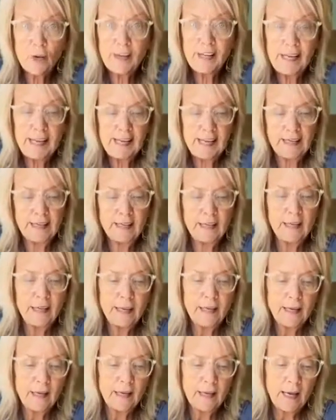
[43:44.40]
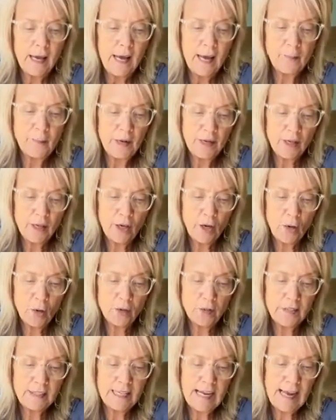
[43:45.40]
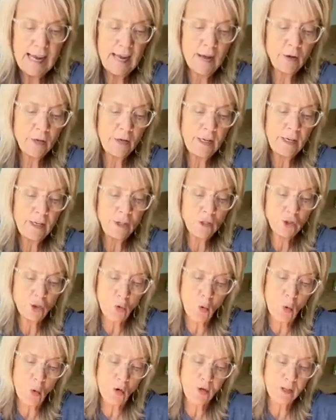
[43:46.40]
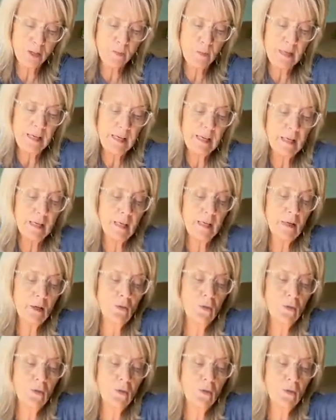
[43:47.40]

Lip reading: so again, I'm going to go down and towards me,